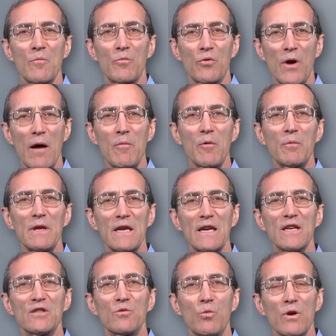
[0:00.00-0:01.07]
probably
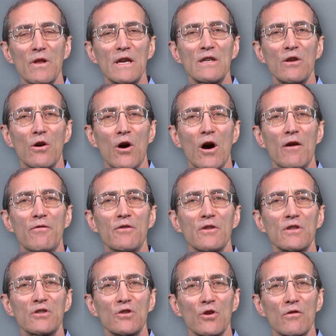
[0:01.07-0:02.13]
is willing to offer
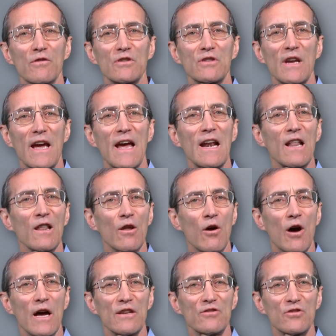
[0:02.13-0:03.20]
the service at a
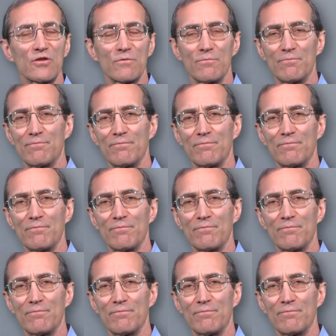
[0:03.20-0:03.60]
loss